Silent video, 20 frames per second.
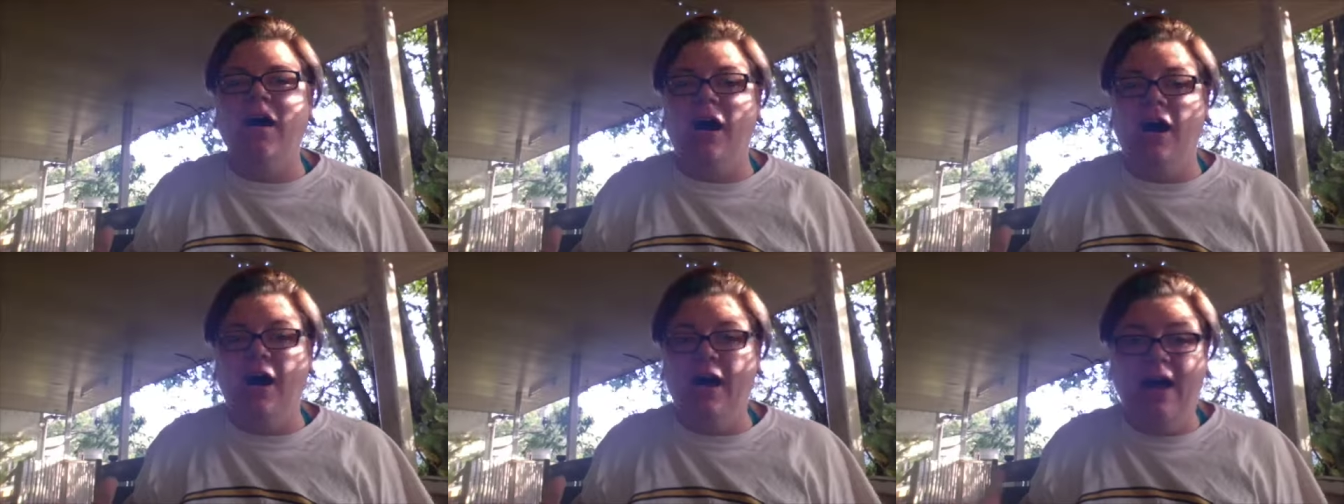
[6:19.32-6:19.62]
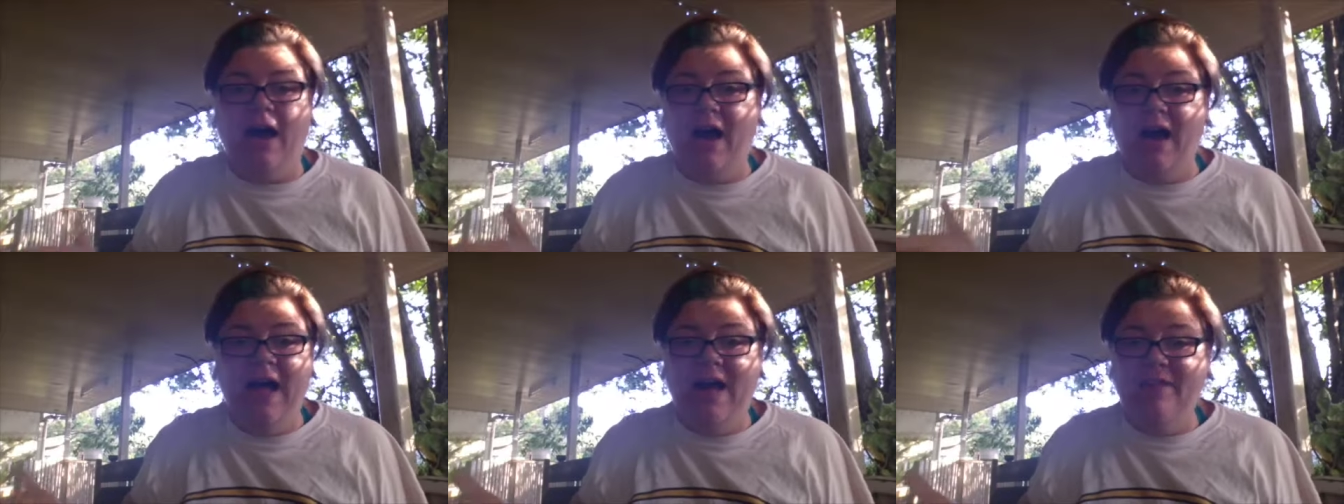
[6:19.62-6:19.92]
I,
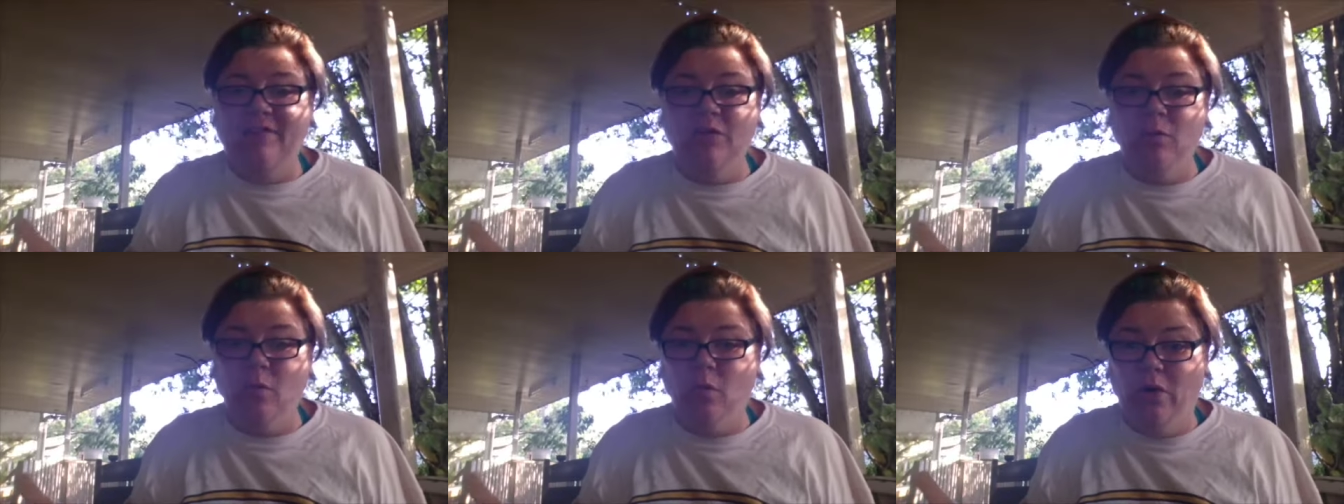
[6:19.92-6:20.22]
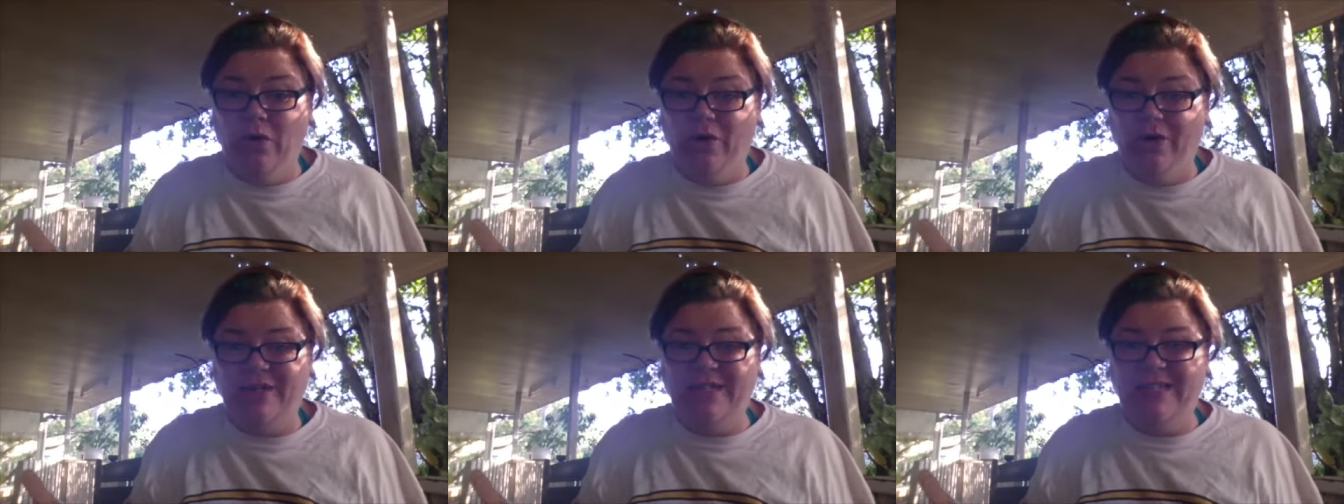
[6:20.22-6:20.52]
I haven't
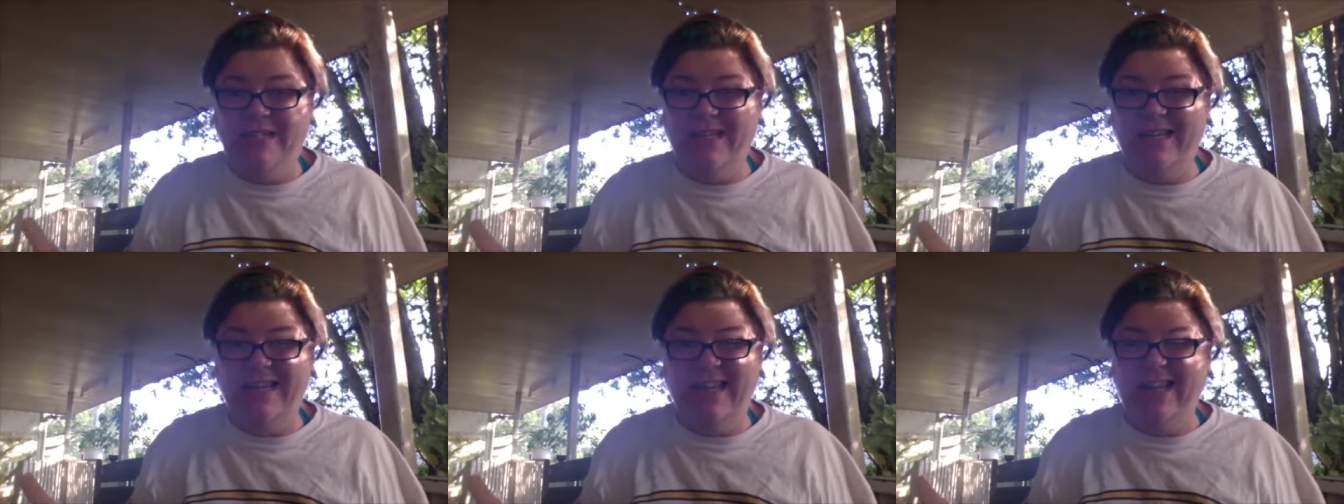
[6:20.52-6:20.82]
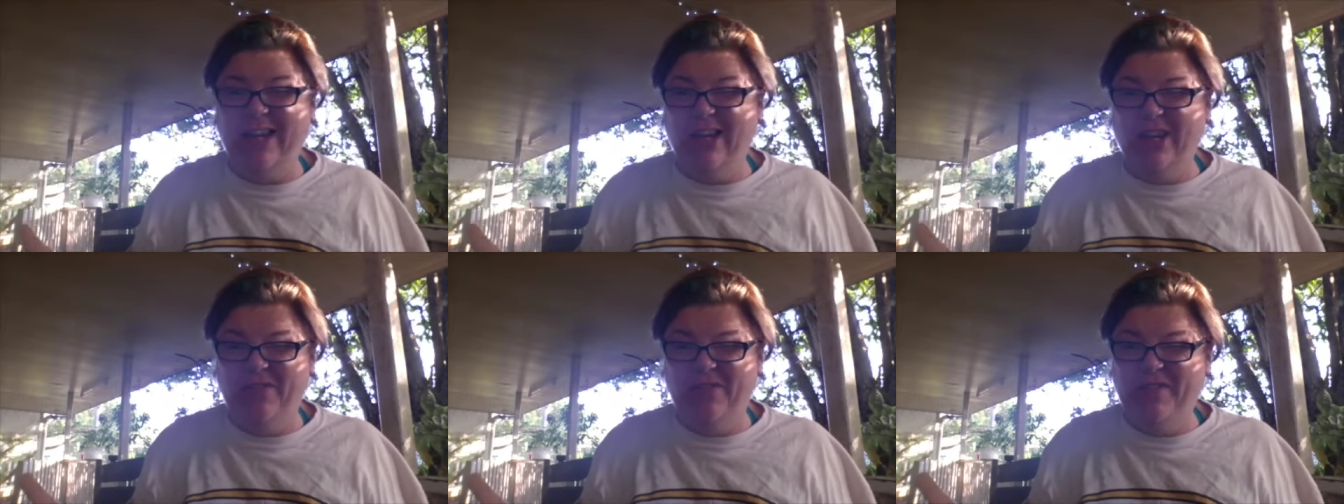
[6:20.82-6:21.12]
worked
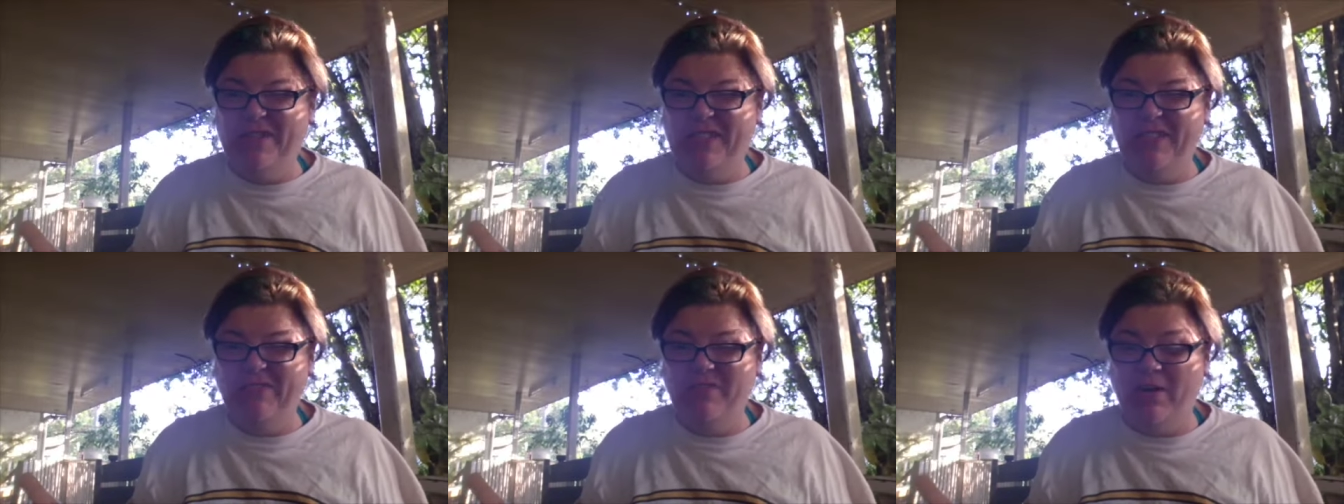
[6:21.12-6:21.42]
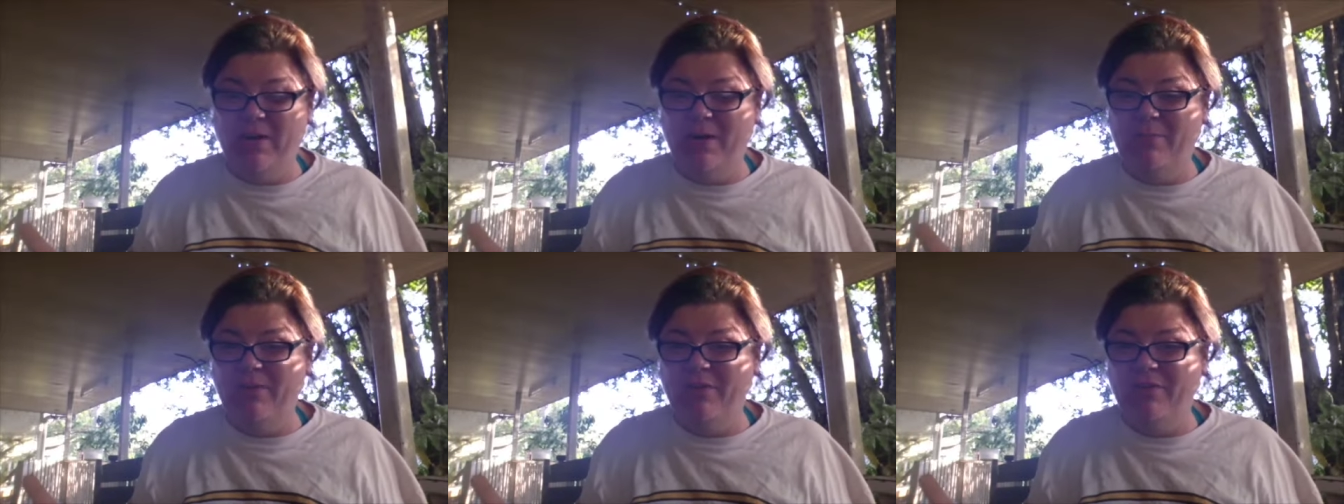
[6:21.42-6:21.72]
in an office
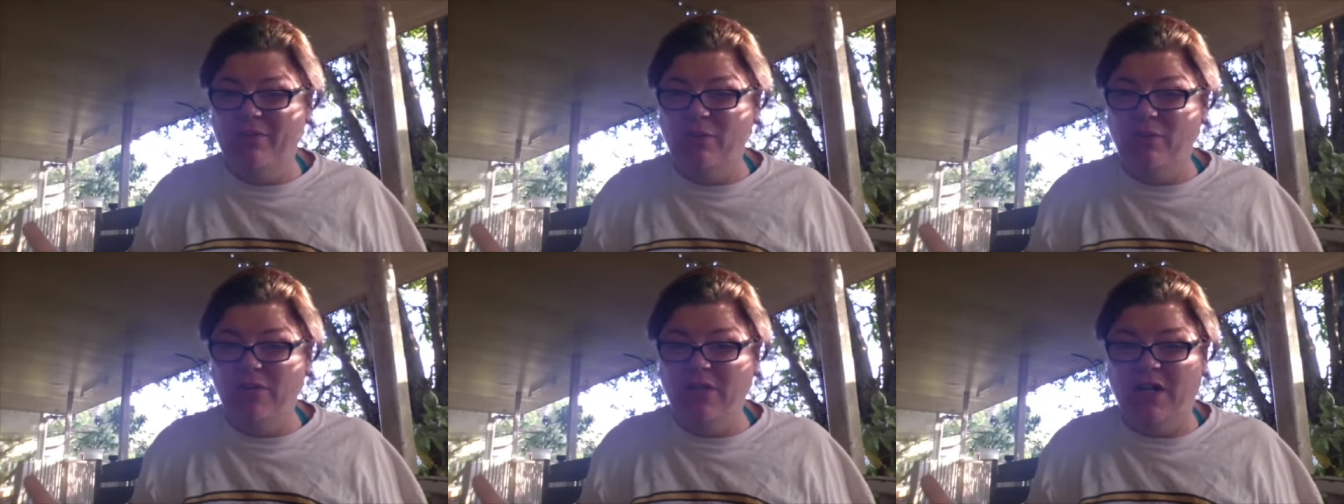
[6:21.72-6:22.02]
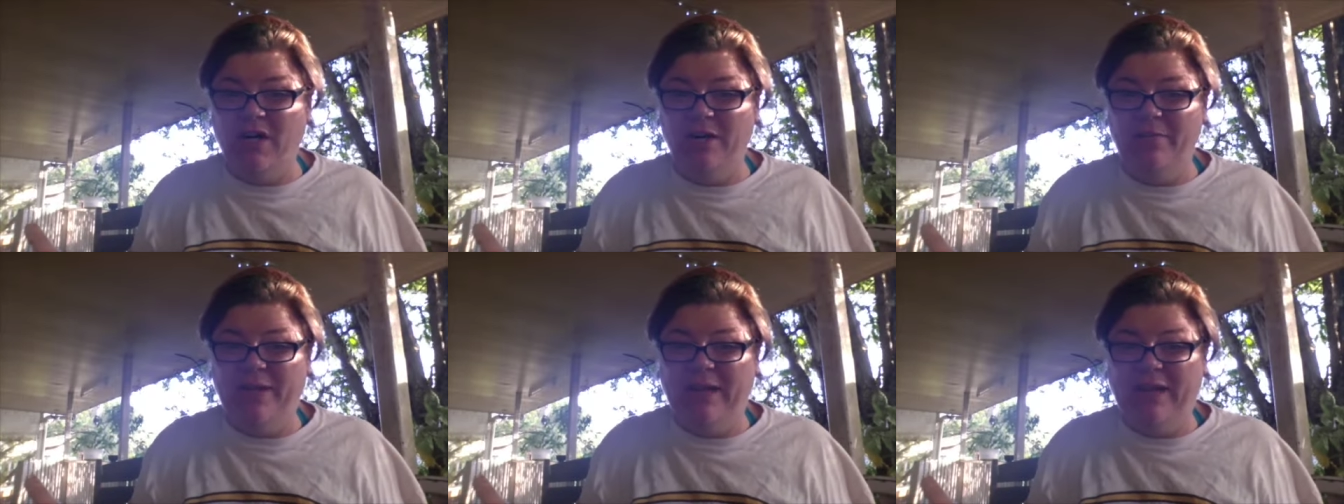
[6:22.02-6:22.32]
environment full
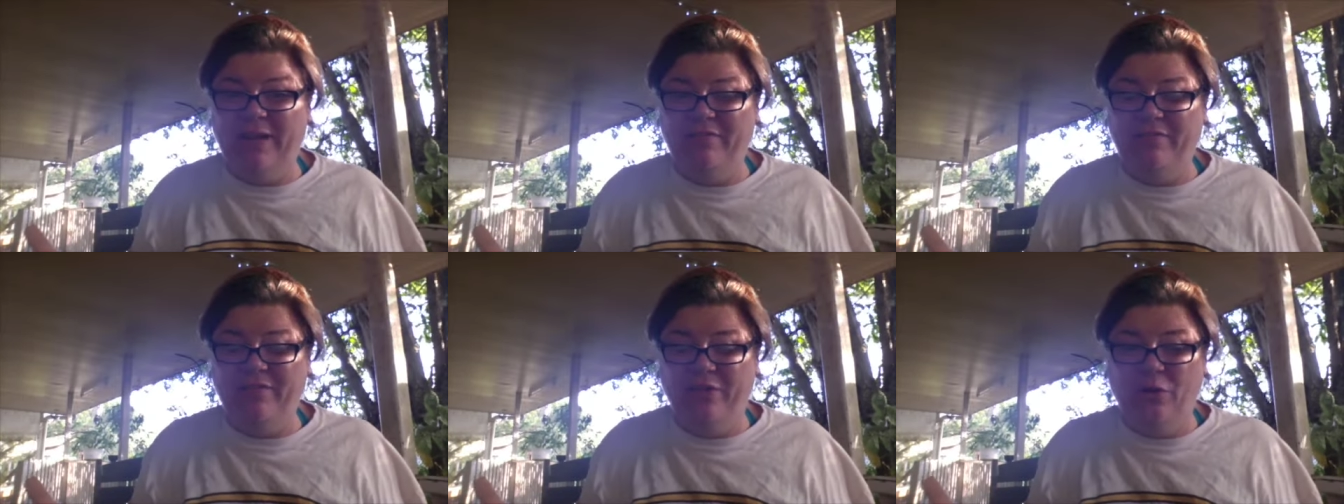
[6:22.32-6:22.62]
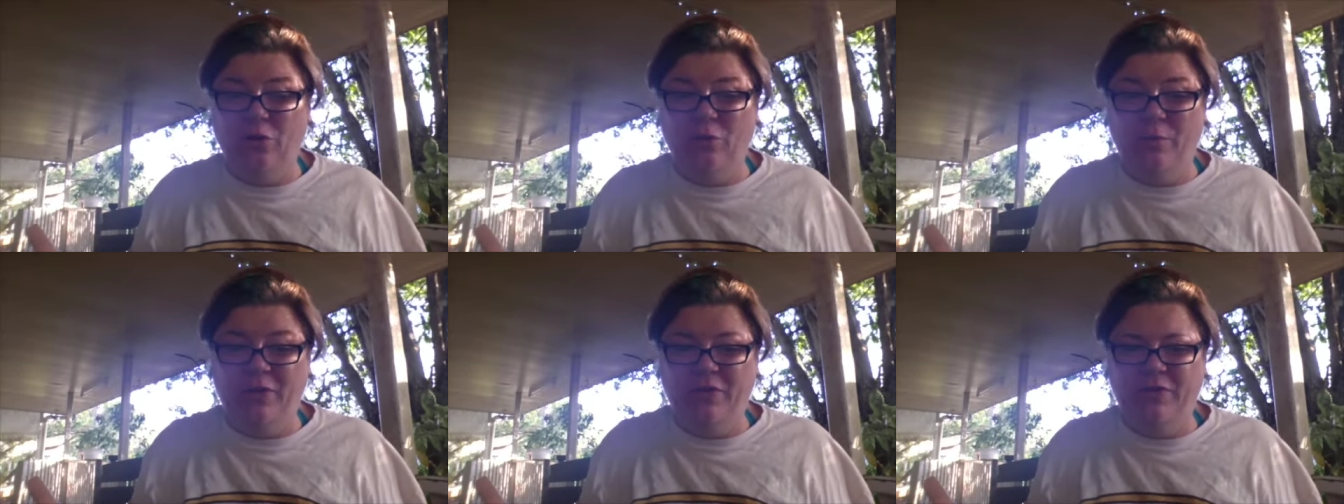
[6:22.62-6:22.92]
time now for
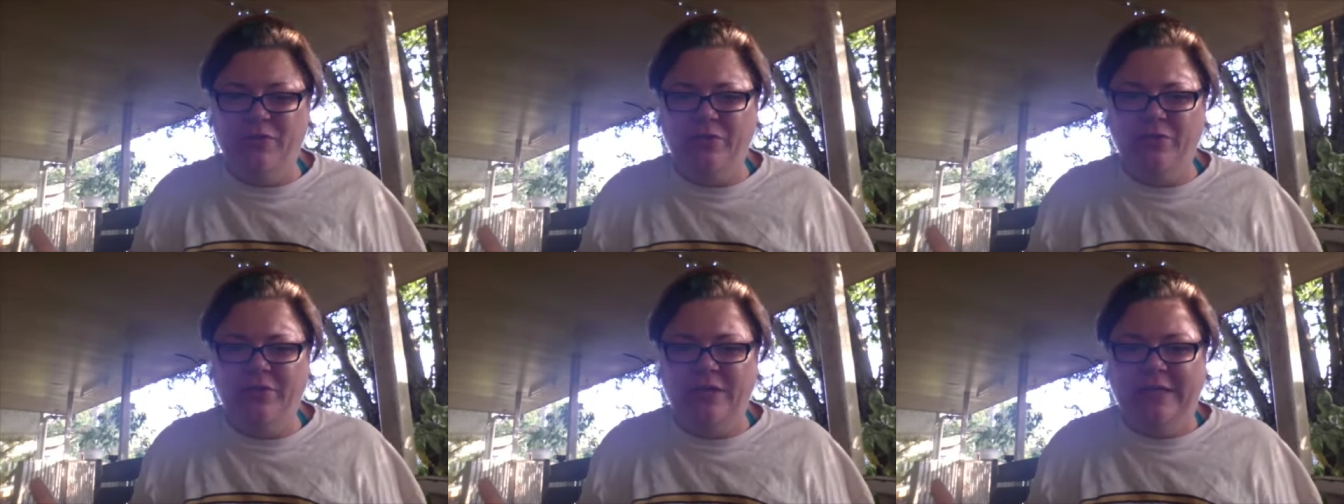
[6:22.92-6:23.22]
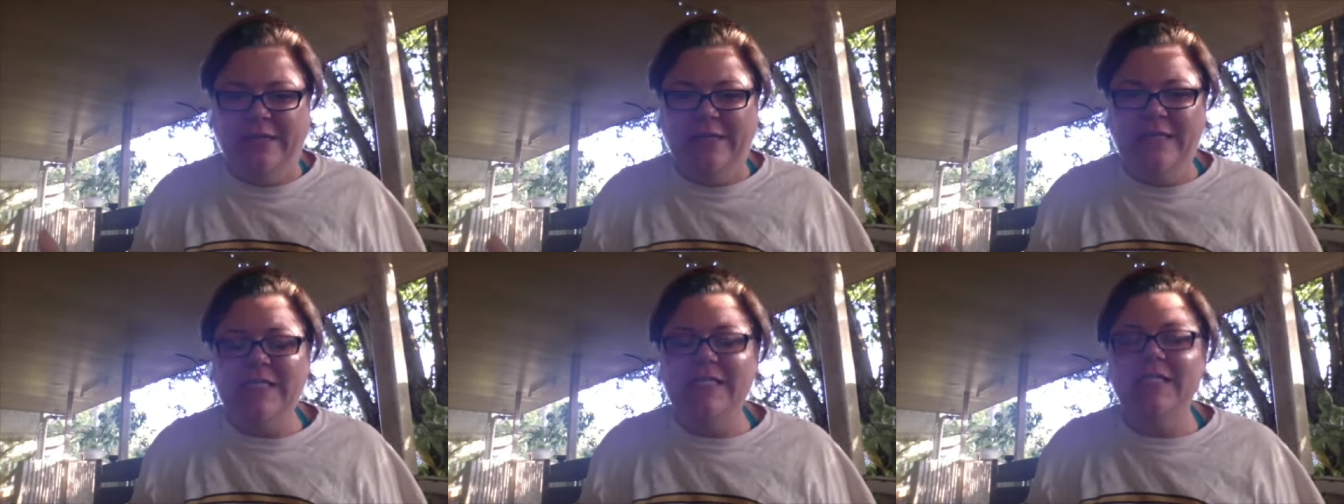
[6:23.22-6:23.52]
almost two
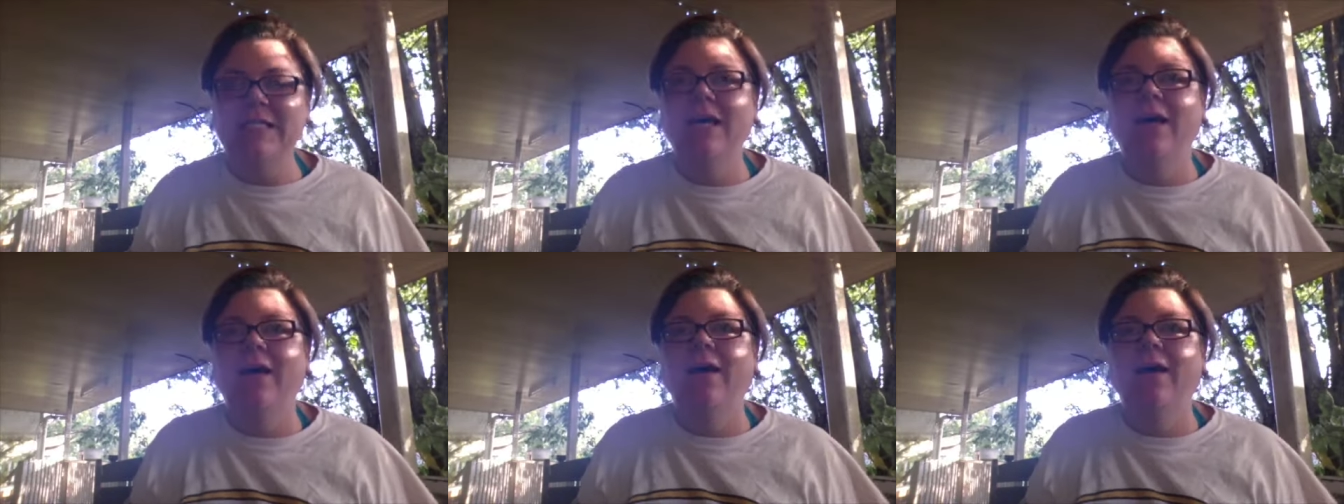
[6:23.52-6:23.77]
years,